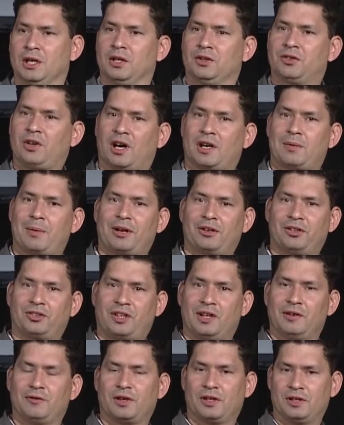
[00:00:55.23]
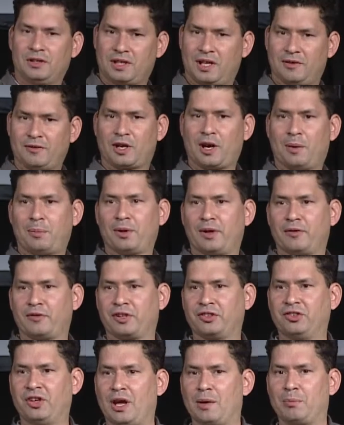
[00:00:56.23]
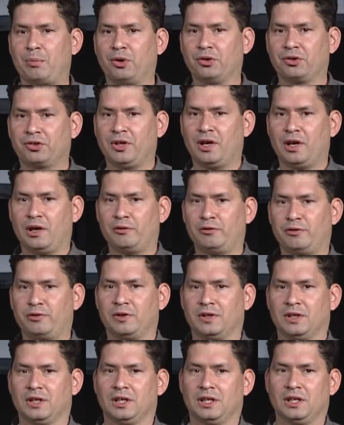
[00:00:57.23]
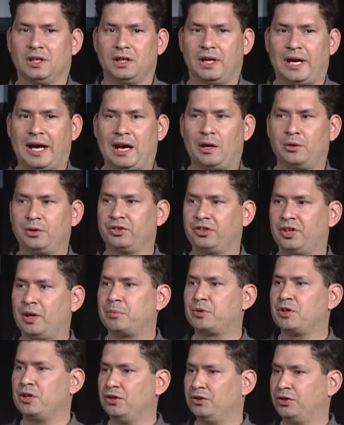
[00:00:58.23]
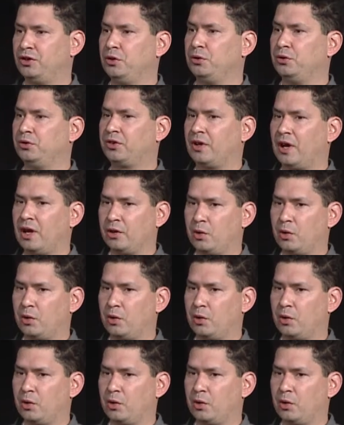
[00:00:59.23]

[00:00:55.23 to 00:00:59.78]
talk about is give a couple of examples of how deception is used on